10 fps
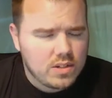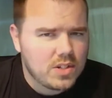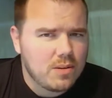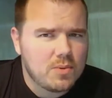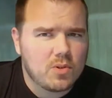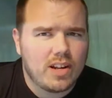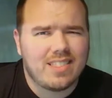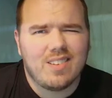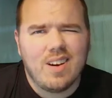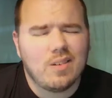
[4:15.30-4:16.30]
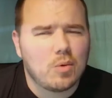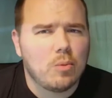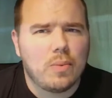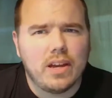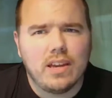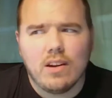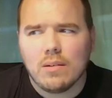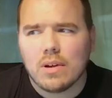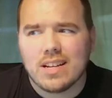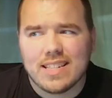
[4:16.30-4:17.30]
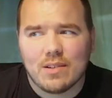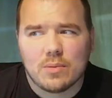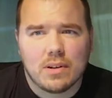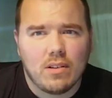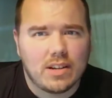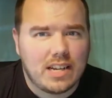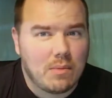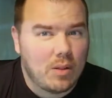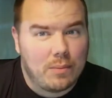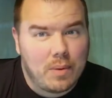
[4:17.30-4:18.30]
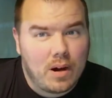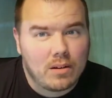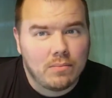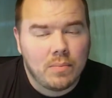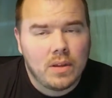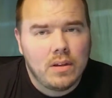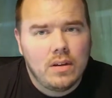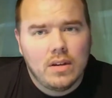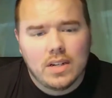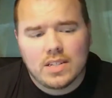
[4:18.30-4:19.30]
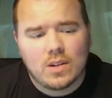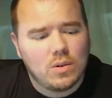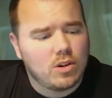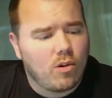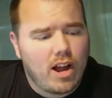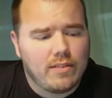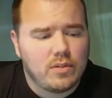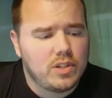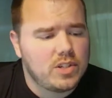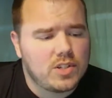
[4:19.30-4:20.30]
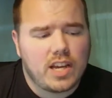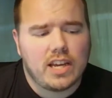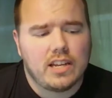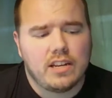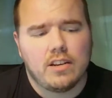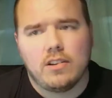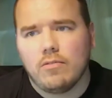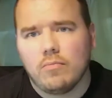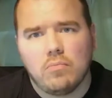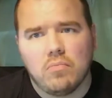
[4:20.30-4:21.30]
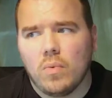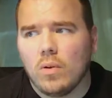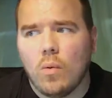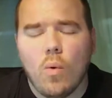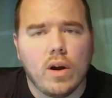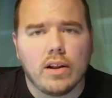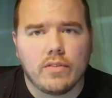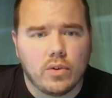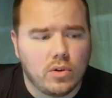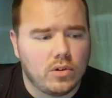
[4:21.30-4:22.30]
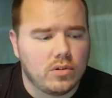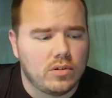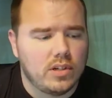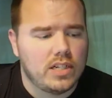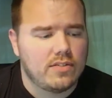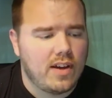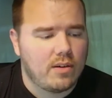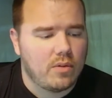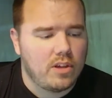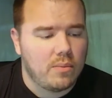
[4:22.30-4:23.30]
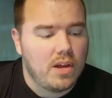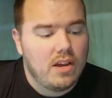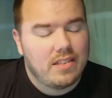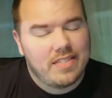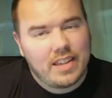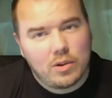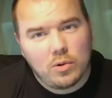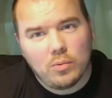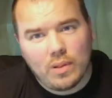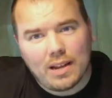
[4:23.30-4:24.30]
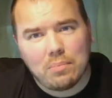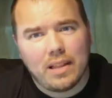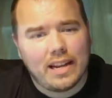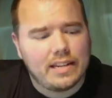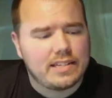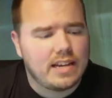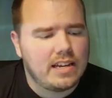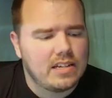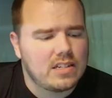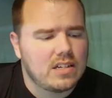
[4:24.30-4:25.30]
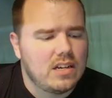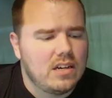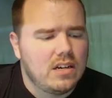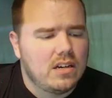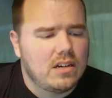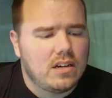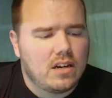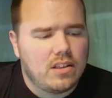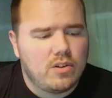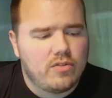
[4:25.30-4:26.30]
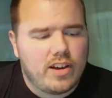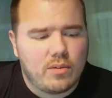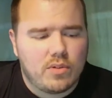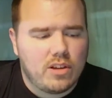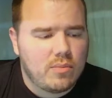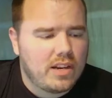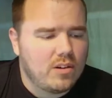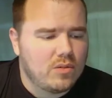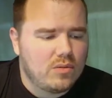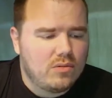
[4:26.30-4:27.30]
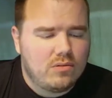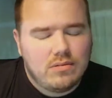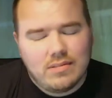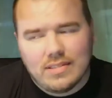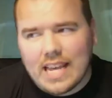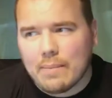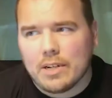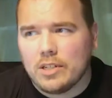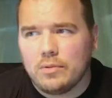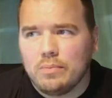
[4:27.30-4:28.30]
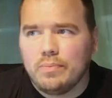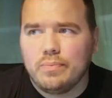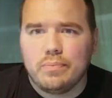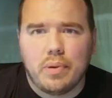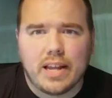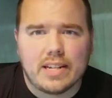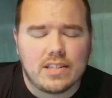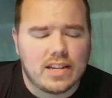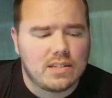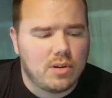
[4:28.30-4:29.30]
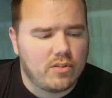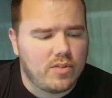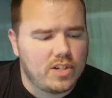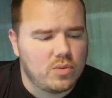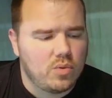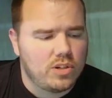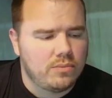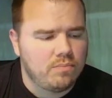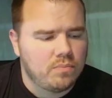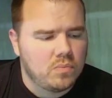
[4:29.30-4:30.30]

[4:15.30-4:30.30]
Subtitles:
substrate, they're not real picky on it because they don't spend a lot of time on the bottom. So a gravel, a sand, whatever is fine with them. They do like planted tanks. They do fine with them. They don't damage plants like some other fish would.